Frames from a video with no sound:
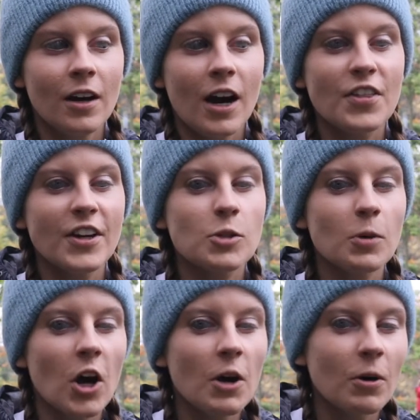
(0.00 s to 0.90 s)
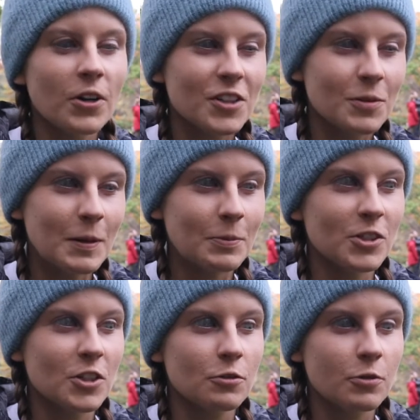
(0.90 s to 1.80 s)
I think it's what I want people
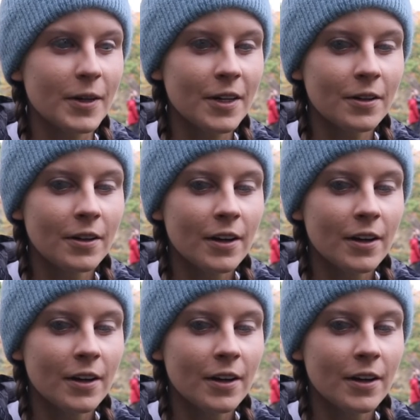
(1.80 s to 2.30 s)
to do for me.